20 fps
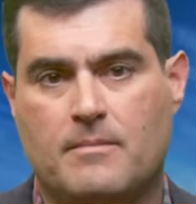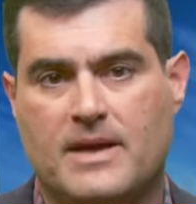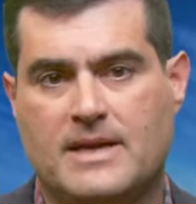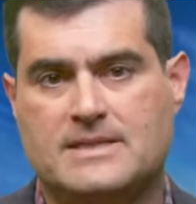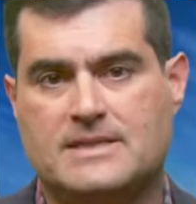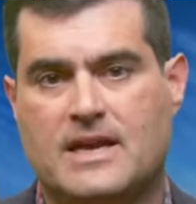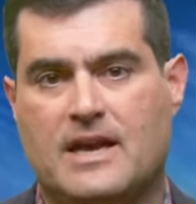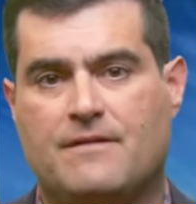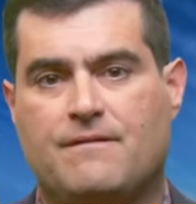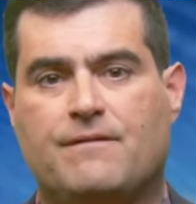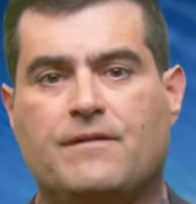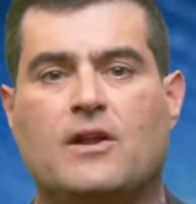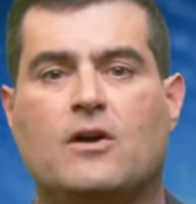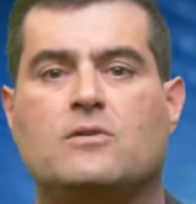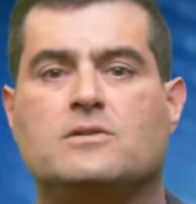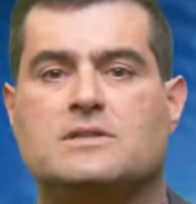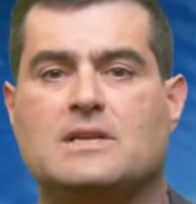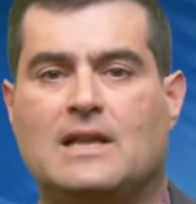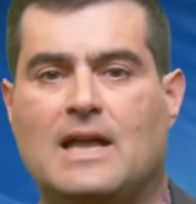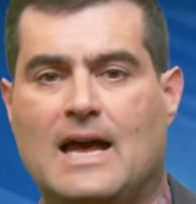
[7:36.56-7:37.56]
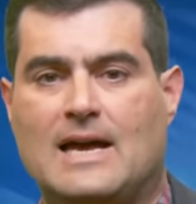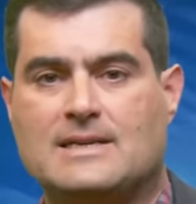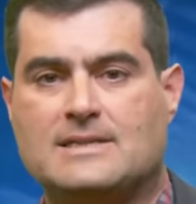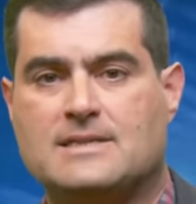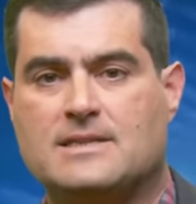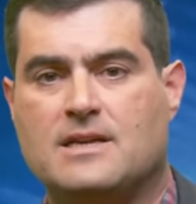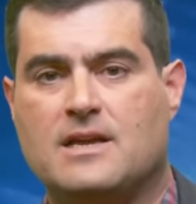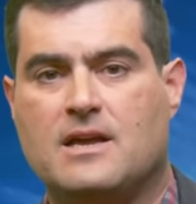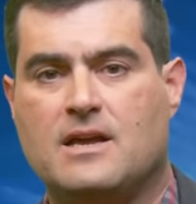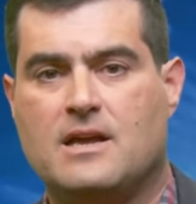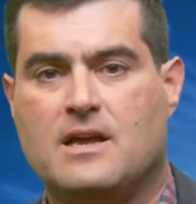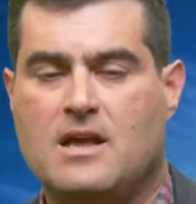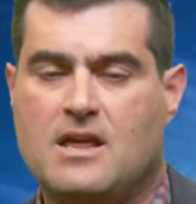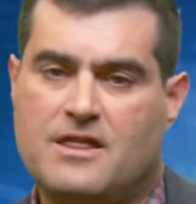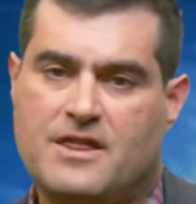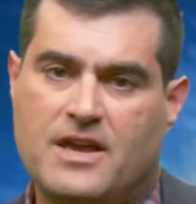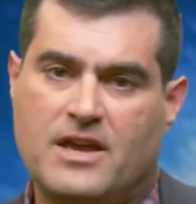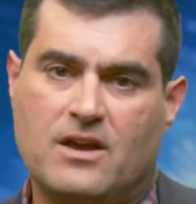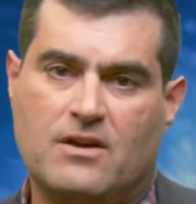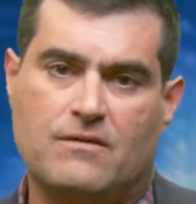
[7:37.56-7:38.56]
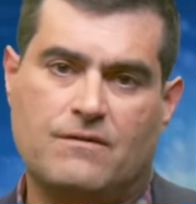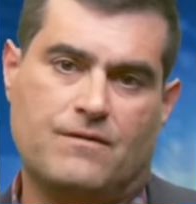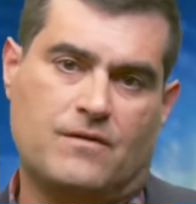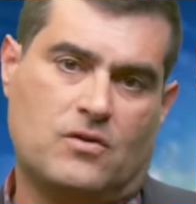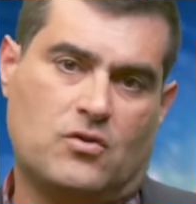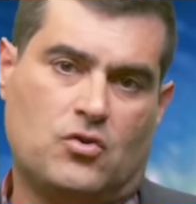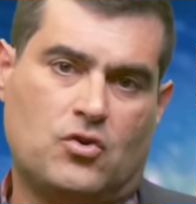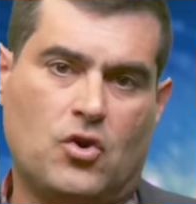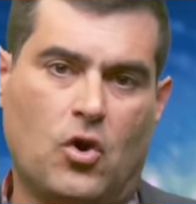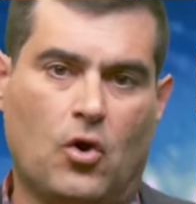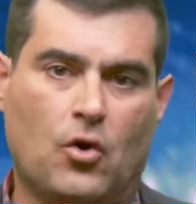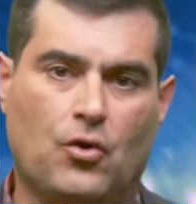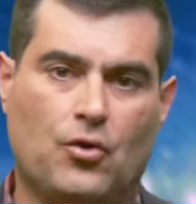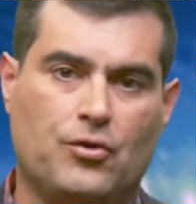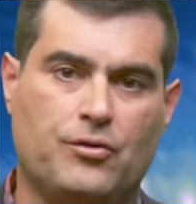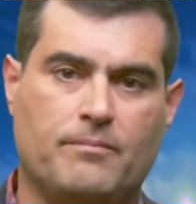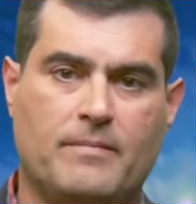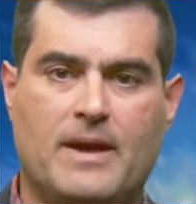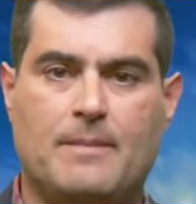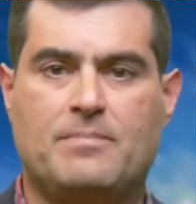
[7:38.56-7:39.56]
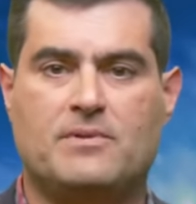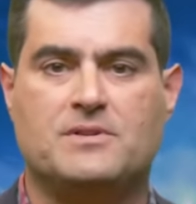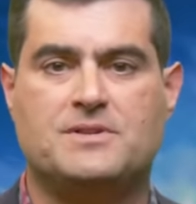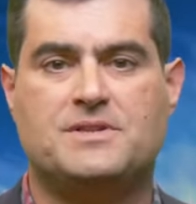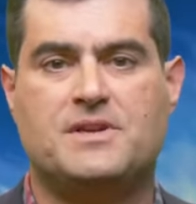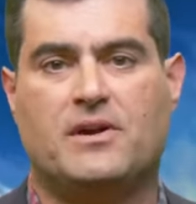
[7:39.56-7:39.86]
means it flows less. Think of cold maple